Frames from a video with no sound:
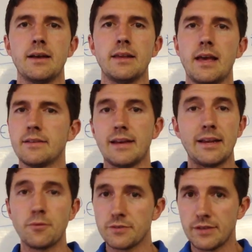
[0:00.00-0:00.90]
Yes, I
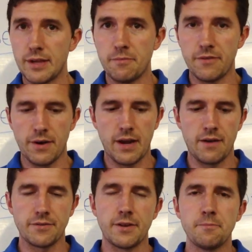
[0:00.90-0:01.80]
don't sleep very
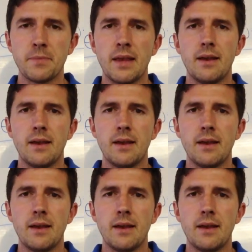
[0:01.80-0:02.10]
often,